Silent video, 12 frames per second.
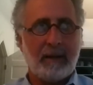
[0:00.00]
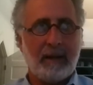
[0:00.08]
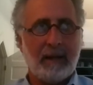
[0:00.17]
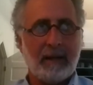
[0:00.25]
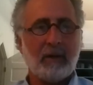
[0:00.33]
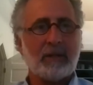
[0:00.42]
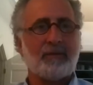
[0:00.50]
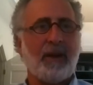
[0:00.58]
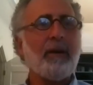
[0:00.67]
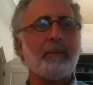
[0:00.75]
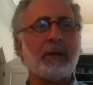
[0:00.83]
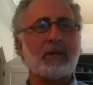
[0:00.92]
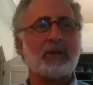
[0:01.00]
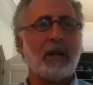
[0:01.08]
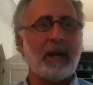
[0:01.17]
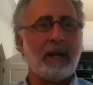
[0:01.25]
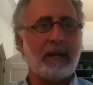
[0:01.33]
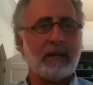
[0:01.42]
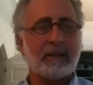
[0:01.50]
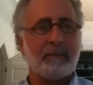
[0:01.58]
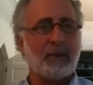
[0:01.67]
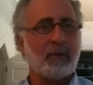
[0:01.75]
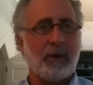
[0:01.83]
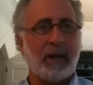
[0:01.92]
it looks very much like some
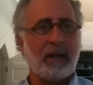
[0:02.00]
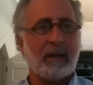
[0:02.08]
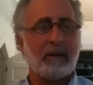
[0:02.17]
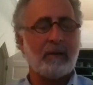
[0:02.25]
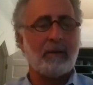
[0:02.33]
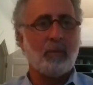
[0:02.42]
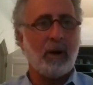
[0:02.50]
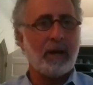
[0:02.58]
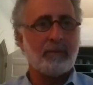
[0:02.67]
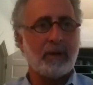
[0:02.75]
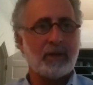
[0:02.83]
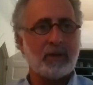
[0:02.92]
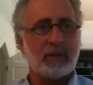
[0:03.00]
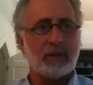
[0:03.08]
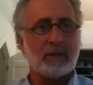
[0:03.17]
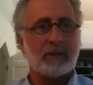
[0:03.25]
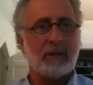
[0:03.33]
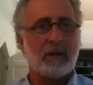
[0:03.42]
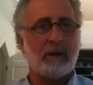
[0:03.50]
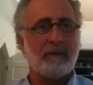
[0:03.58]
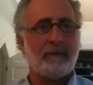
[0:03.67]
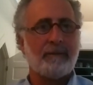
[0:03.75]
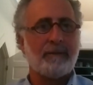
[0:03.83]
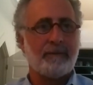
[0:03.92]
of the great wine regions
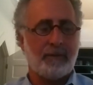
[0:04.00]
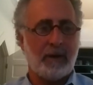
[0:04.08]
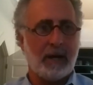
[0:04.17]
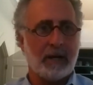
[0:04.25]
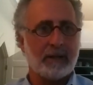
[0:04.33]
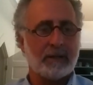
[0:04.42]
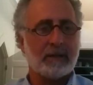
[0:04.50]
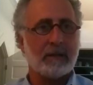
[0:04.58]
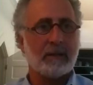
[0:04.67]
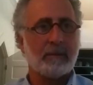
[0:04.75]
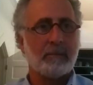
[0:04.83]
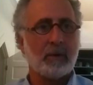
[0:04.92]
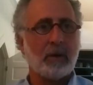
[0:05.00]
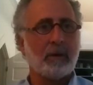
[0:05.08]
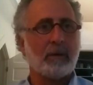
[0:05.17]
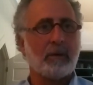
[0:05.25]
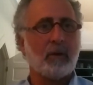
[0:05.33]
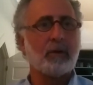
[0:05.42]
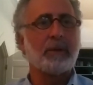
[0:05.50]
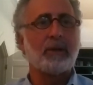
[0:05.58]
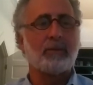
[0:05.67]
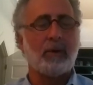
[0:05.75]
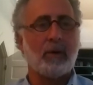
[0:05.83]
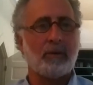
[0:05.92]
of France, notably
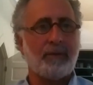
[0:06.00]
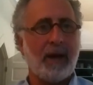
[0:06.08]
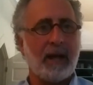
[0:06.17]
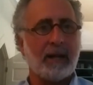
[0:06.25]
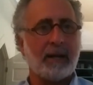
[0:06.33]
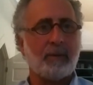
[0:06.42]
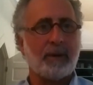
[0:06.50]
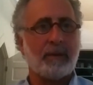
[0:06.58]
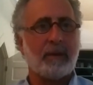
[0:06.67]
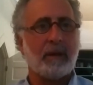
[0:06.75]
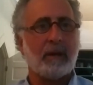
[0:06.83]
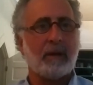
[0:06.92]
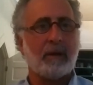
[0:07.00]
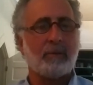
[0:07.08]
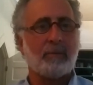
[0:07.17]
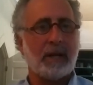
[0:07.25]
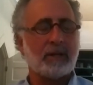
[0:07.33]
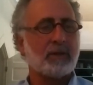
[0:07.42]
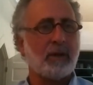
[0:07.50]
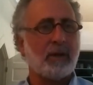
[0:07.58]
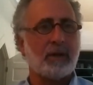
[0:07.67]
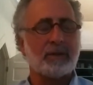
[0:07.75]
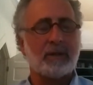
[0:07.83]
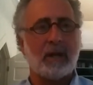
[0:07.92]
the Rhone Valley, with red
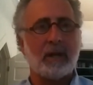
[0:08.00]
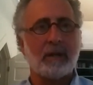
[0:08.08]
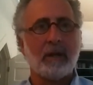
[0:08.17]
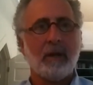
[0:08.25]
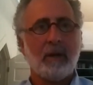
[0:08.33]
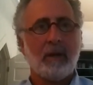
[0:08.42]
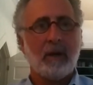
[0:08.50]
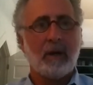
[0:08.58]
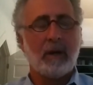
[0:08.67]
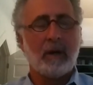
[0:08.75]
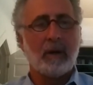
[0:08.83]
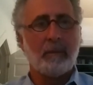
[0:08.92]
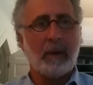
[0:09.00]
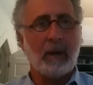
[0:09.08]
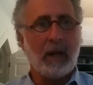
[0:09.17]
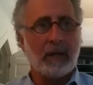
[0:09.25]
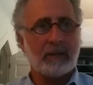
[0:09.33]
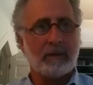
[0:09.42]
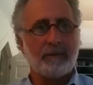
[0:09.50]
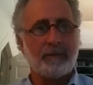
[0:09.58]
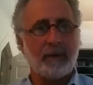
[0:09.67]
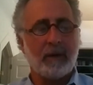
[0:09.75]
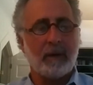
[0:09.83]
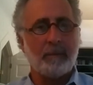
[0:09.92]
soils and lots of
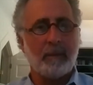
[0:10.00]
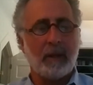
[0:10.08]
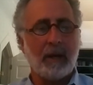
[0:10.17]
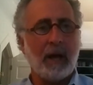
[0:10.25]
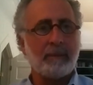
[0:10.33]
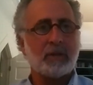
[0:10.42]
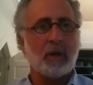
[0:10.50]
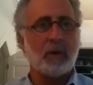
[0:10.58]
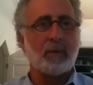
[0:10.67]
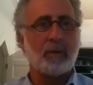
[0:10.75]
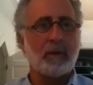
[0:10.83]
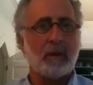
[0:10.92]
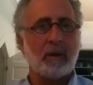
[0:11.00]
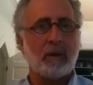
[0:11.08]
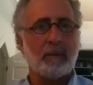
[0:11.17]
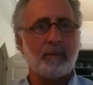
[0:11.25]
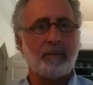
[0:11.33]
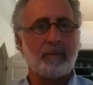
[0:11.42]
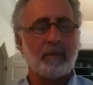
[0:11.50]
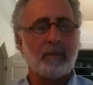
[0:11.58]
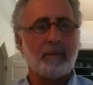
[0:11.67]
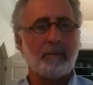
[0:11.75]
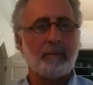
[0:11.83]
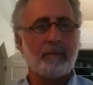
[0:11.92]
limestone
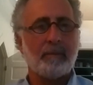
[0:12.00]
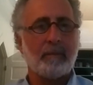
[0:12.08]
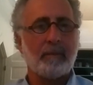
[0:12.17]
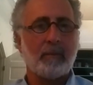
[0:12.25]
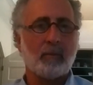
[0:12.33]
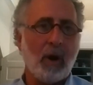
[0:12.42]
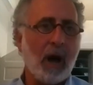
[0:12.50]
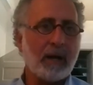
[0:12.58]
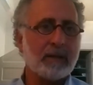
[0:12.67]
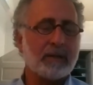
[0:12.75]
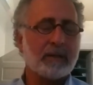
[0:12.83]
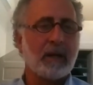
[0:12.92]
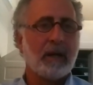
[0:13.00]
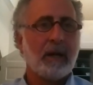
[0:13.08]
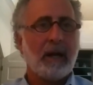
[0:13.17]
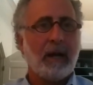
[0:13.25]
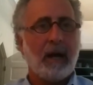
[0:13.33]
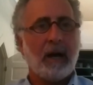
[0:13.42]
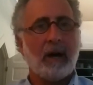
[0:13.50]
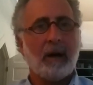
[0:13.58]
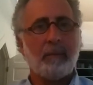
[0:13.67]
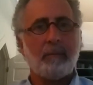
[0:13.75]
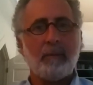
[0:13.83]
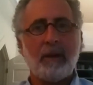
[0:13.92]
rocks.
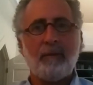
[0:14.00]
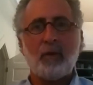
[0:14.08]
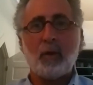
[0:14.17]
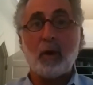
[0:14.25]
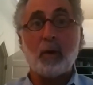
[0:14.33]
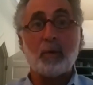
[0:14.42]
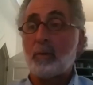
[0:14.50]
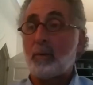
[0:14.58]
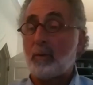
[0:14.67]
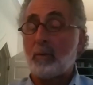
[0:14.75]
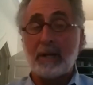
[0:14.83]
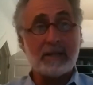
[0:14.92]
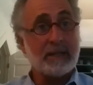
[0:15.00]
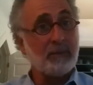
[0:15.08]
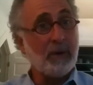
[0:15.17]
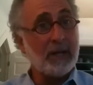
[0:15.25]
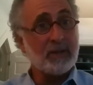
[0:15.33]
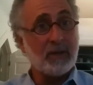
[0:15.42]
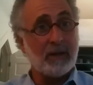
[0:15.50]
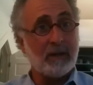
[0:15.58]
If you go to Leslie Rudd's